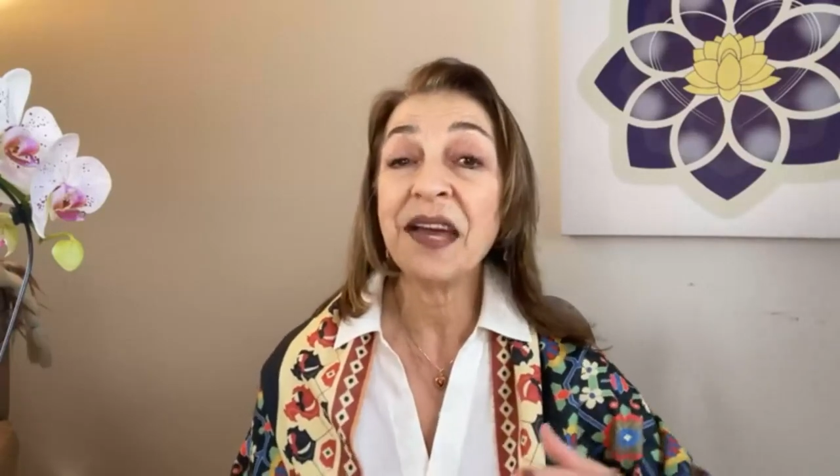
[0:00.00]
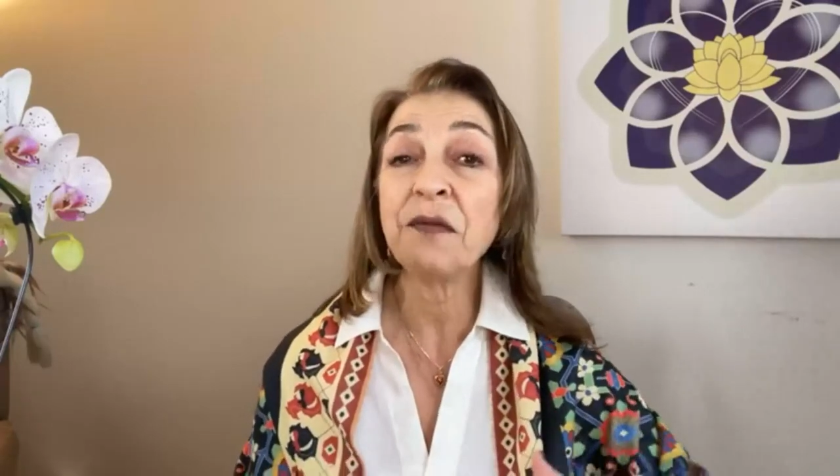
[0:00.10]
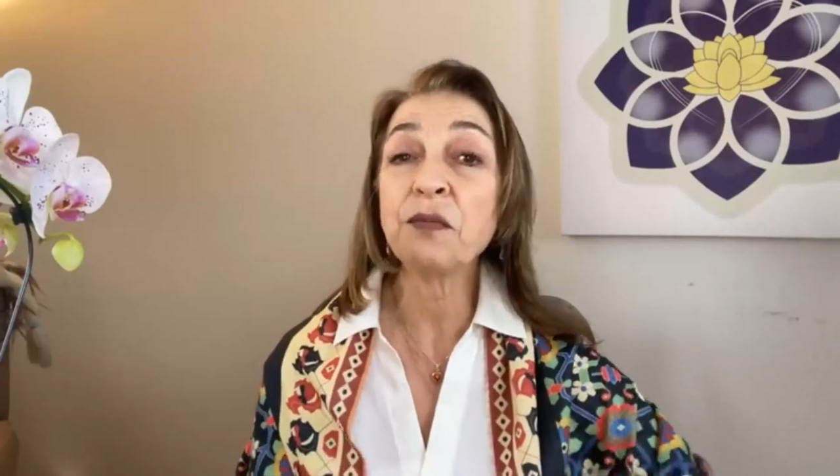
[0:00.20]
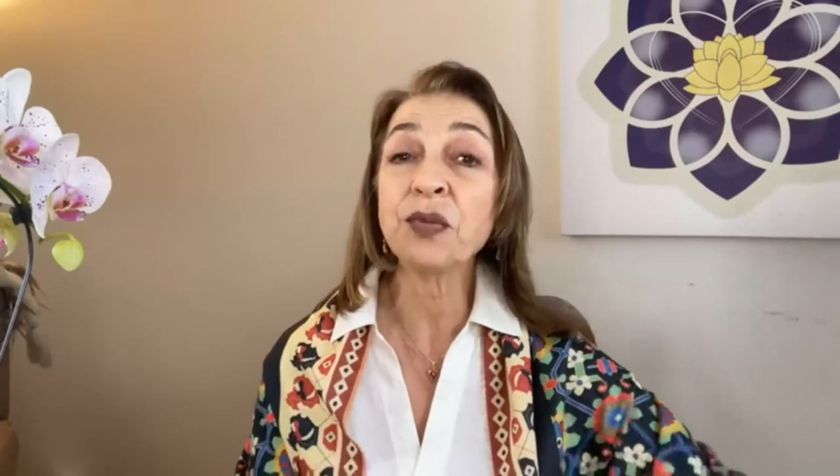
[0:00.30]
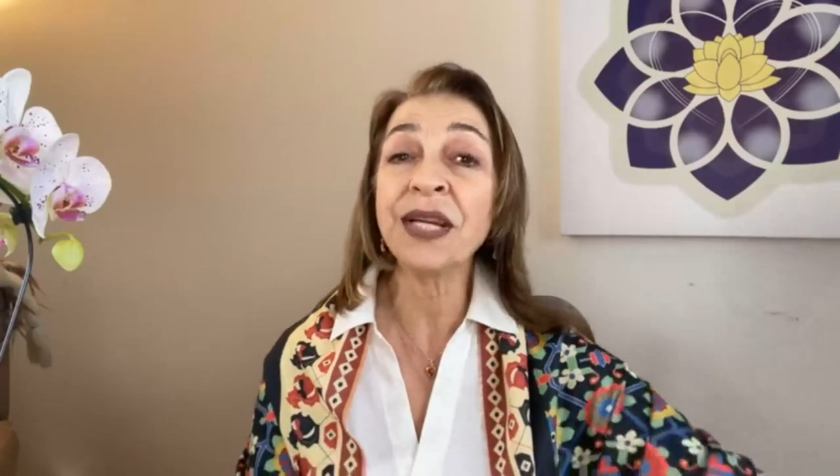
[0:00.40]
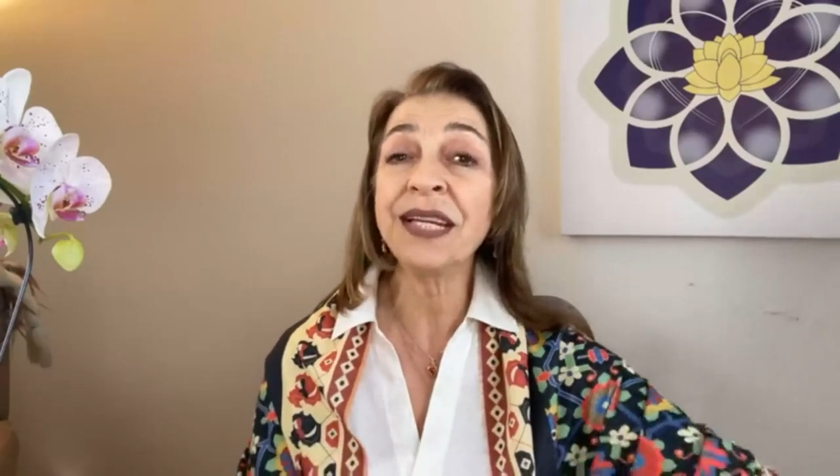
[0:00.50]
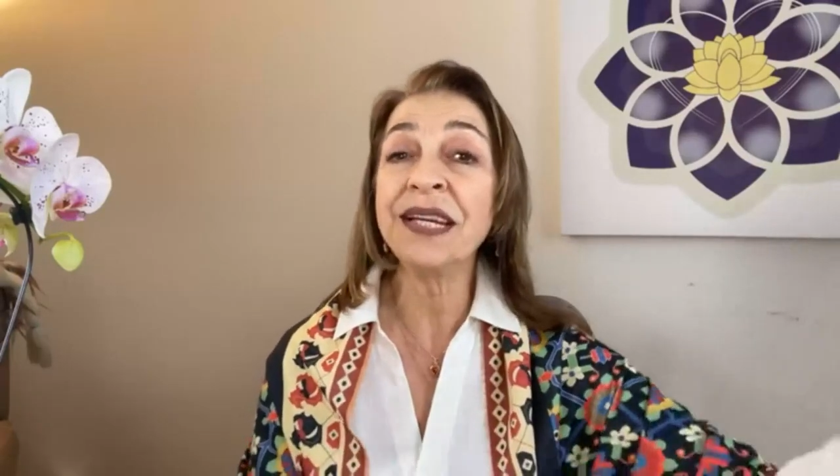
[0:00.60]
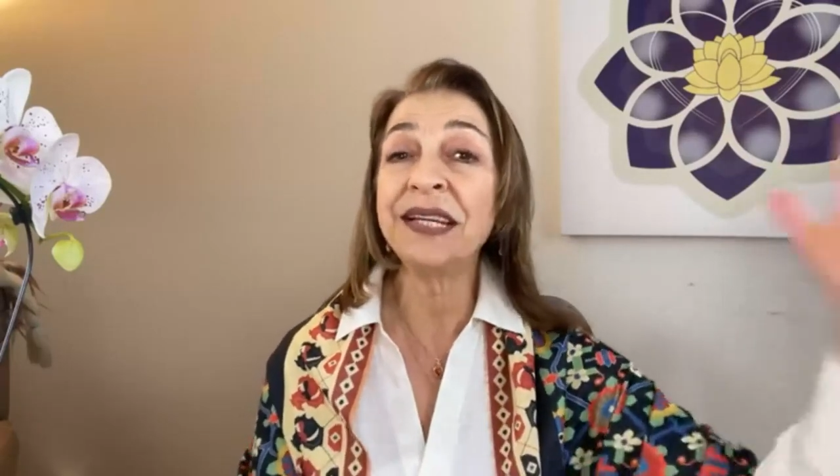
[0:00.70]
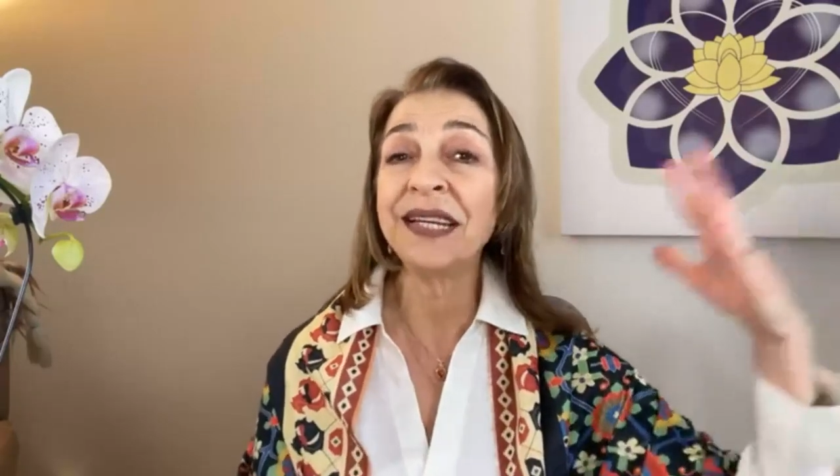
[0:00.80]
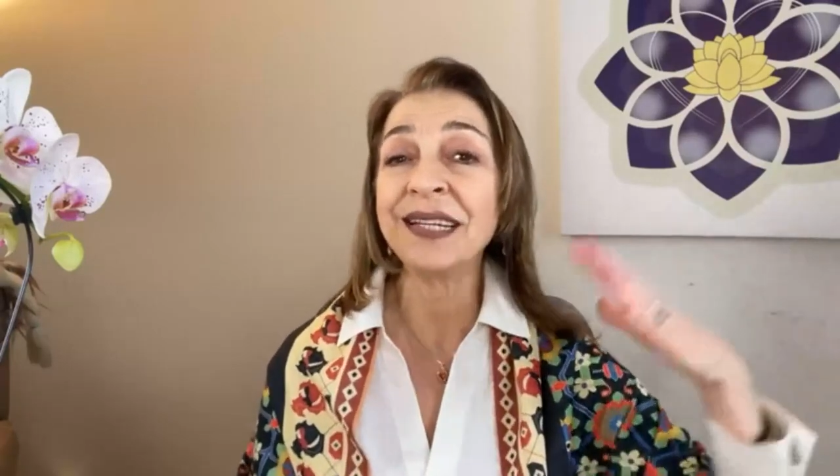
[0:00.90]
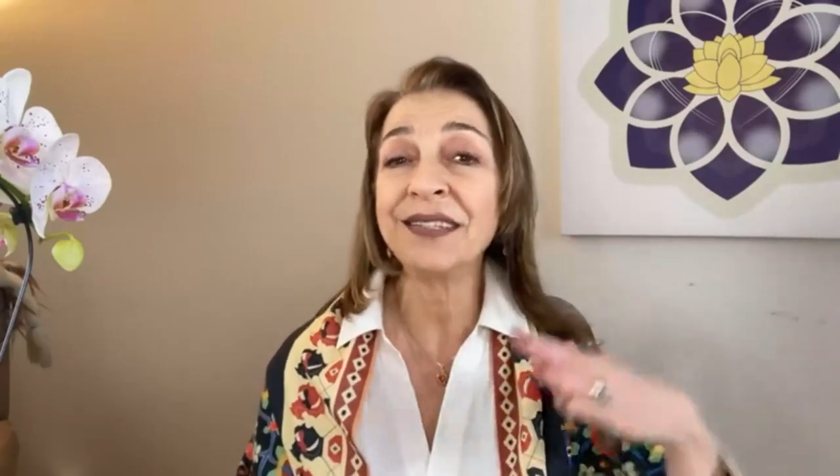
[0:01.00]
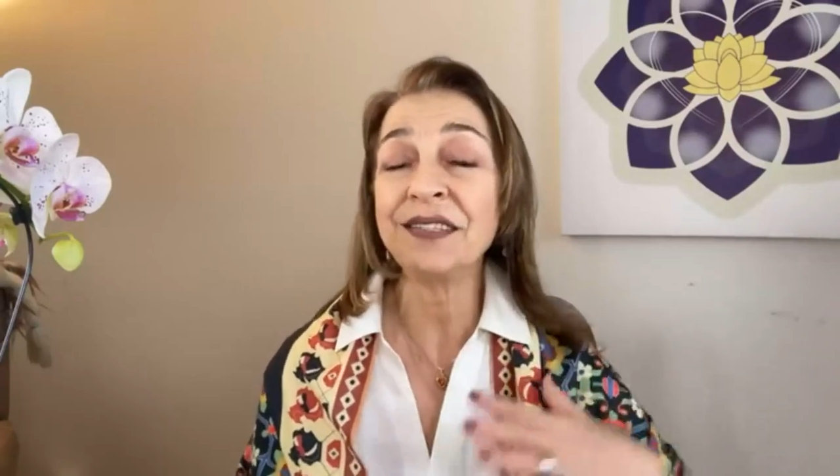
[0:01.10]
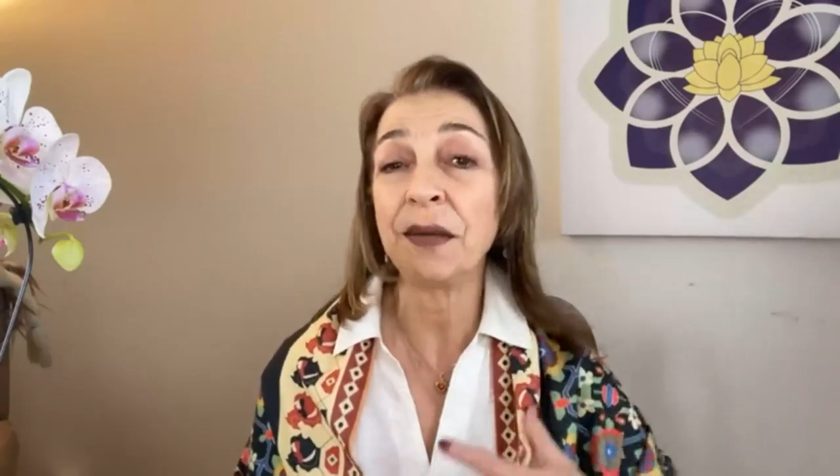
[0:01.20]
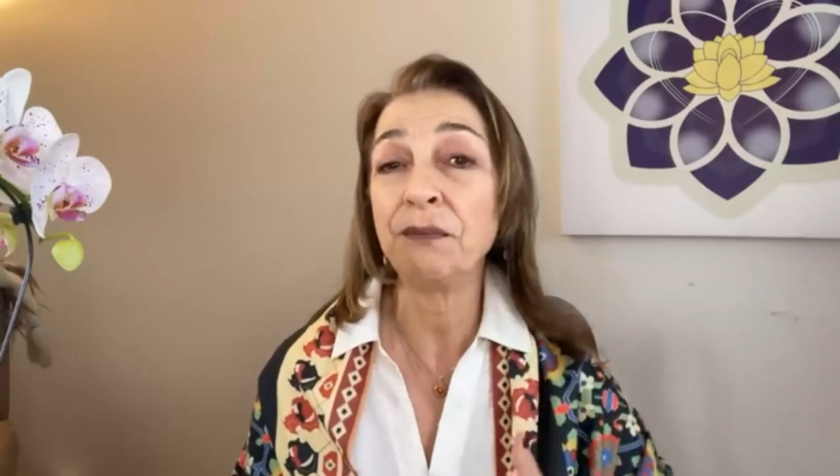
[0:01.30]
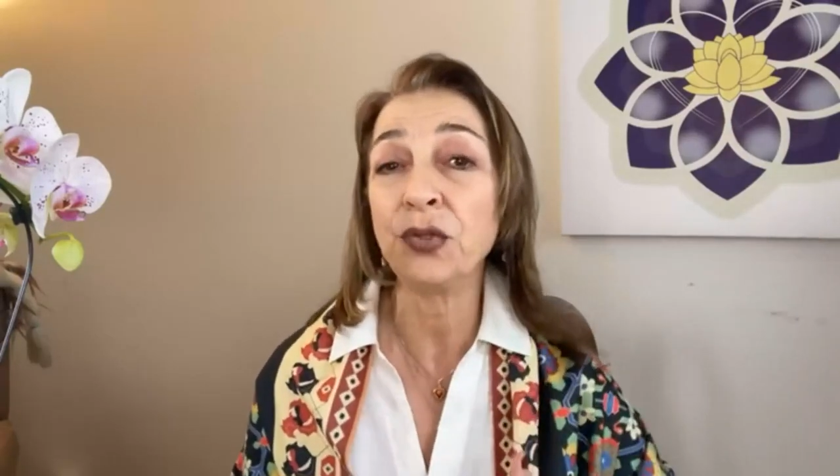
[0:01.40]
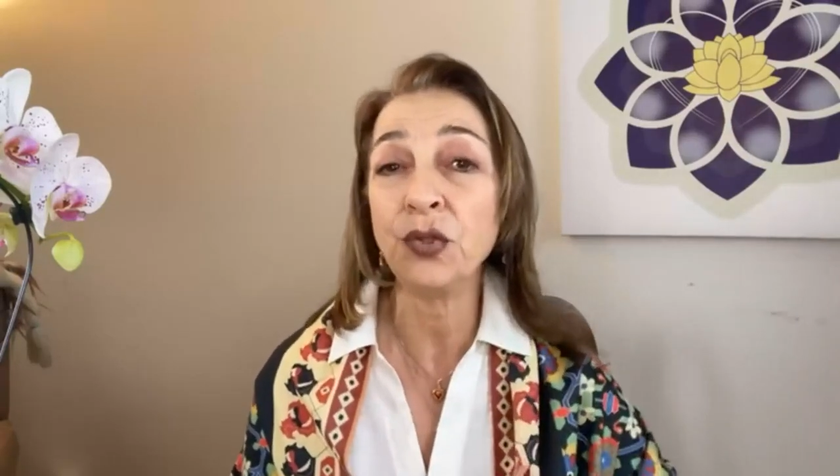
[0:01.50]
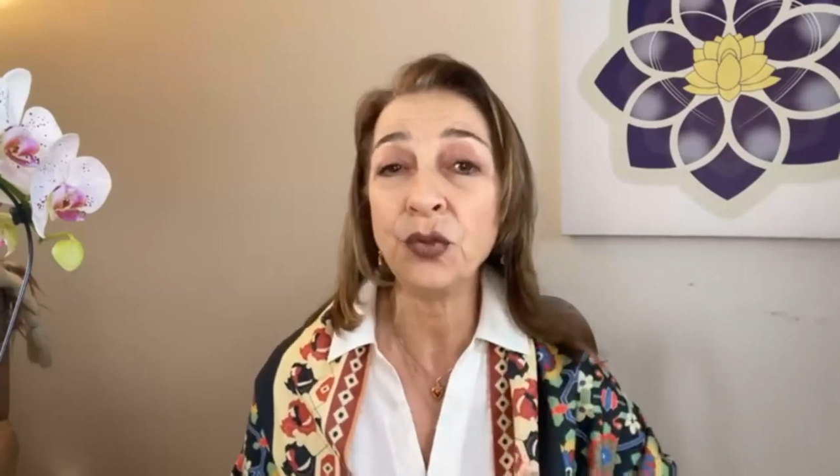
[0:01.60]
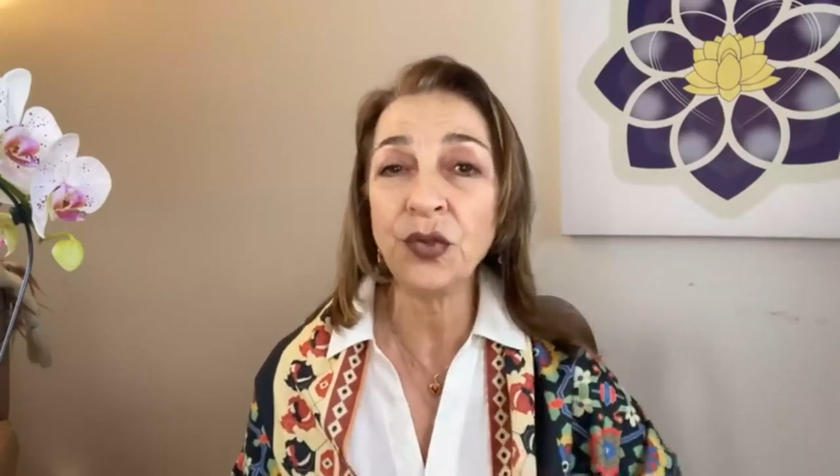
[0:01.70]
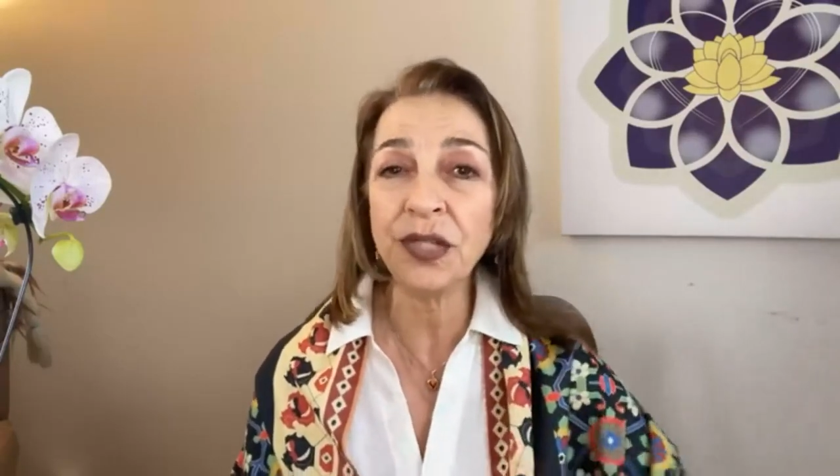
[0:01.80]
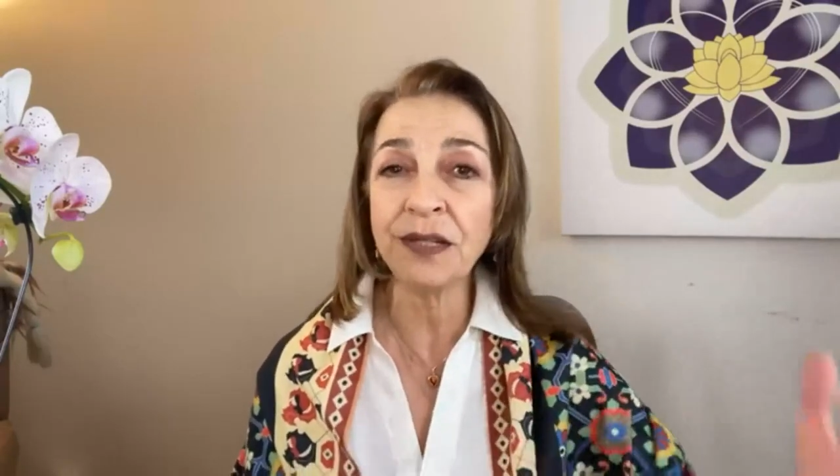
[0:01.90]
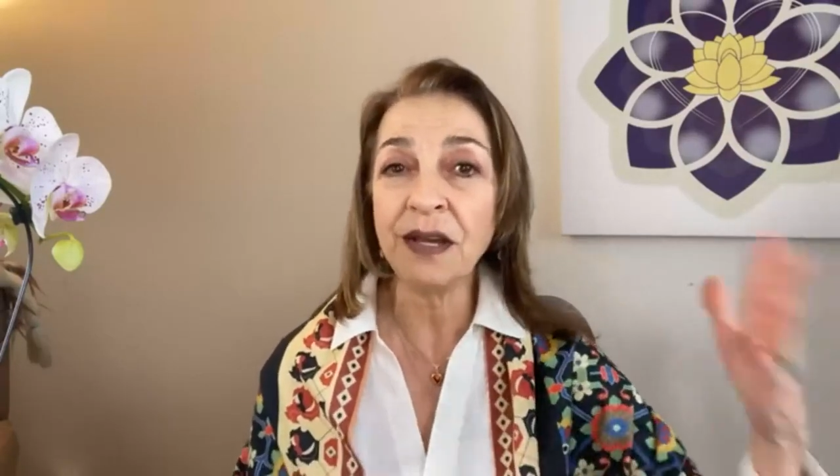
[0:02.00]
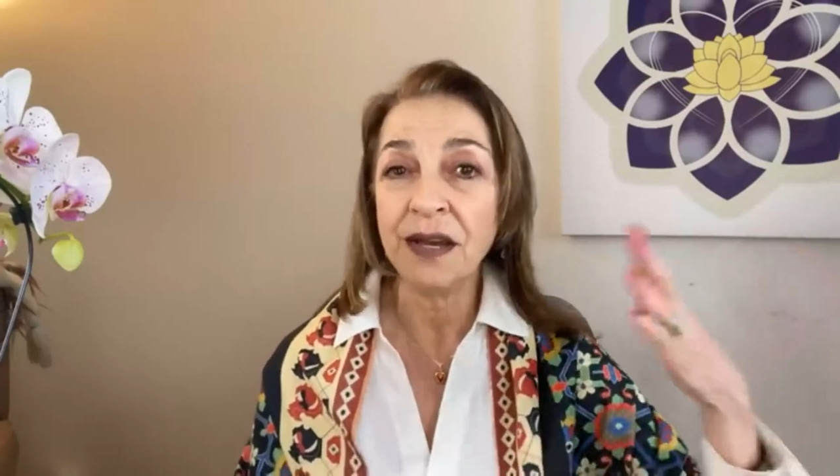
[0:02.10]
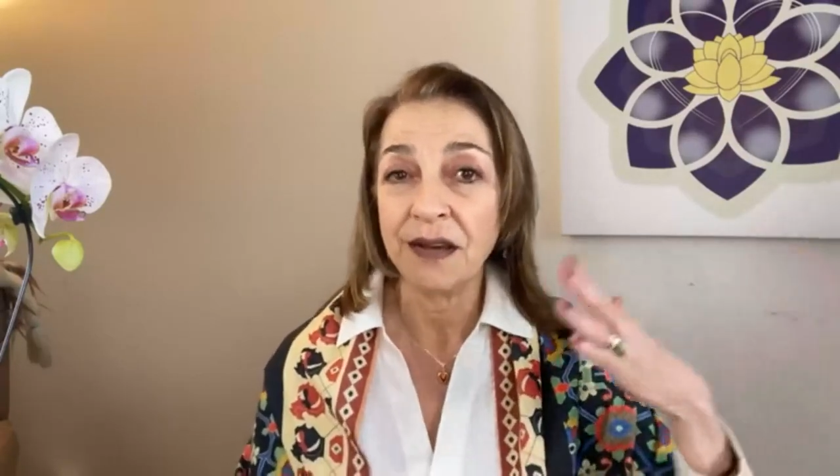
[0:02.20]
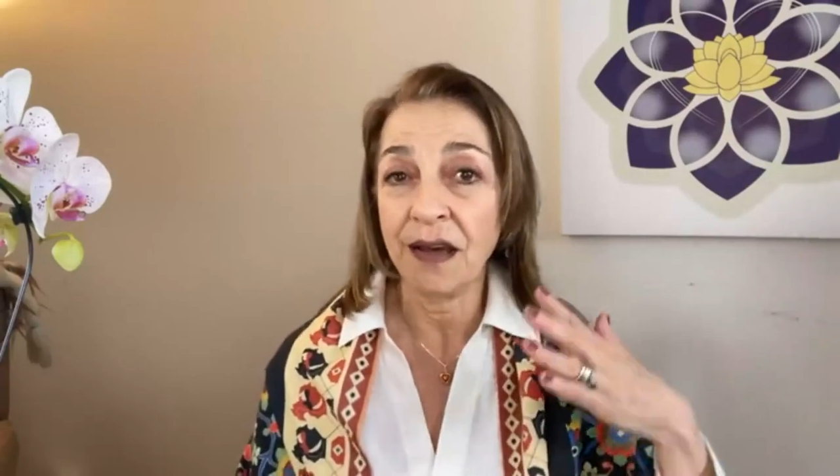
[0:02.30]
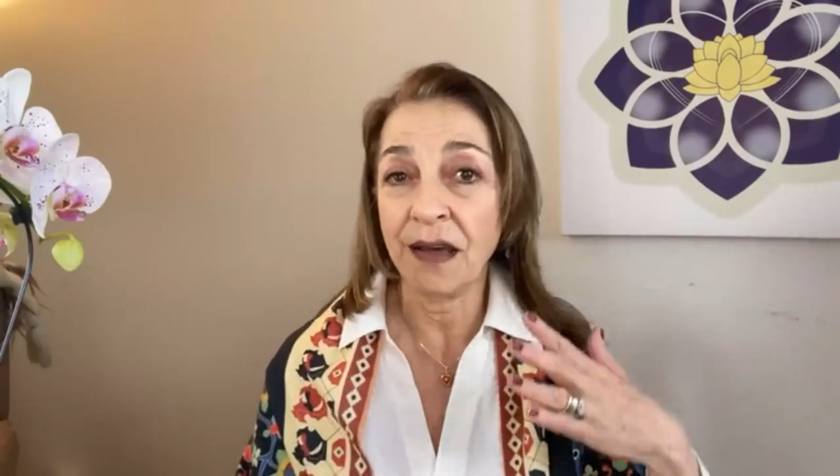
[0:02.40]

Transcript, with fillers: and bringing in the beauty